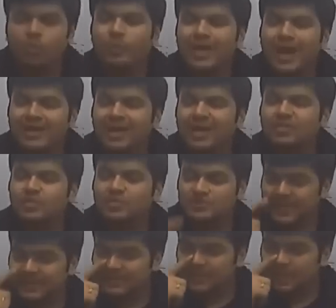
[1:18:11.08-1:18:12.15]
We had done those
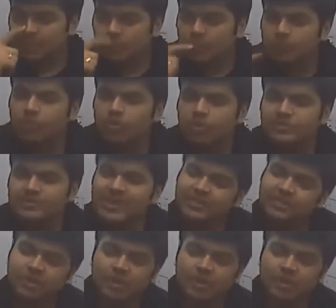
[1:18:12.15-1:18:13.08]
things in the portfolio section